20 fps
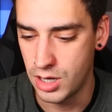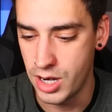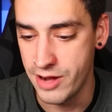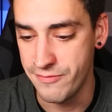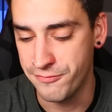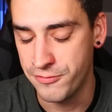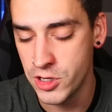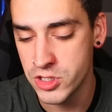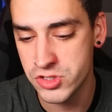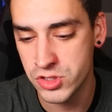All right,
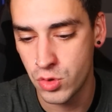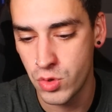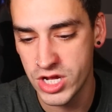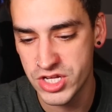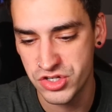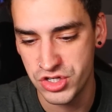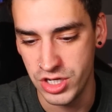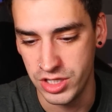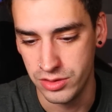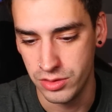first
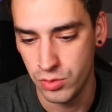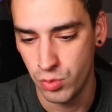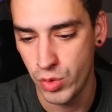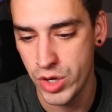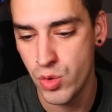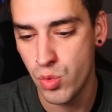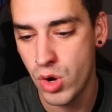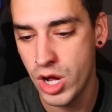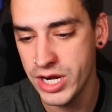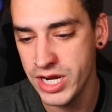question.
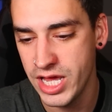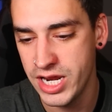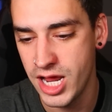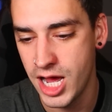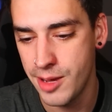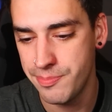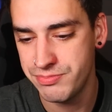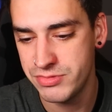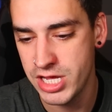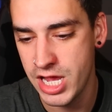We want an
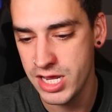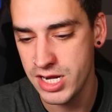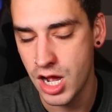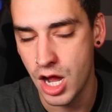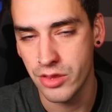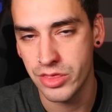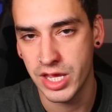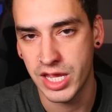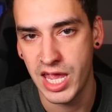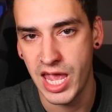update
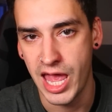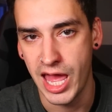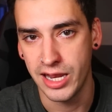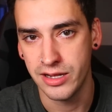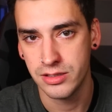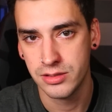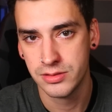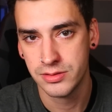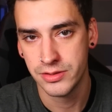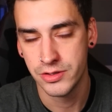on the cat.
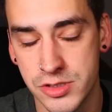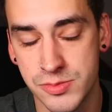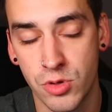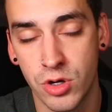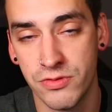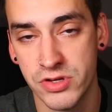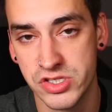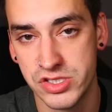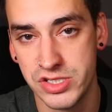There's more of a